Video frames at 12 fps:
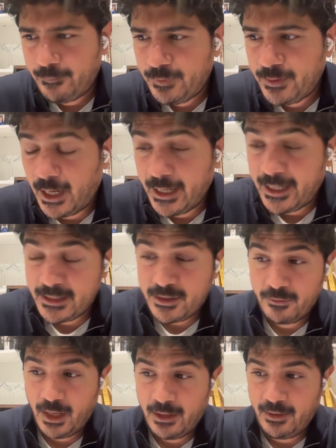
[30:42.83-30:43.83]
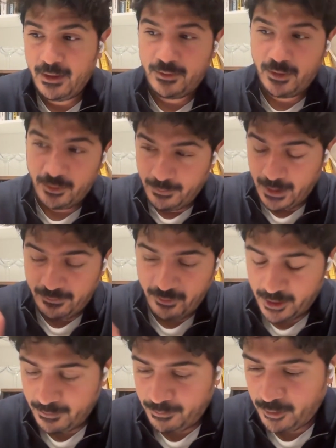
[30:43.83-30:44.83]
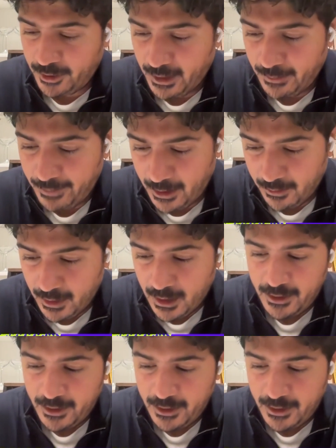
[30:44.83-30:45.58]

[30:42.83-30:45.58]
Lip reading: Yeah, I guess you made a very good point about,